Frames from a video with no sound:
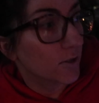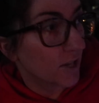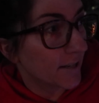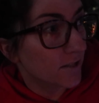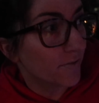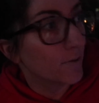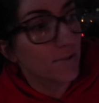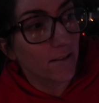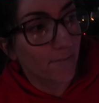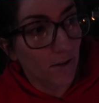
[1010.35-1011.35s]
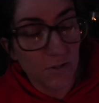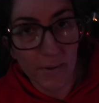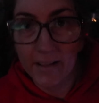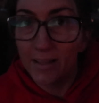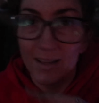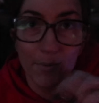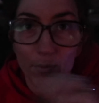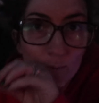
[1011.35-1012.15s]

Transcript: change the fuse in the first one and then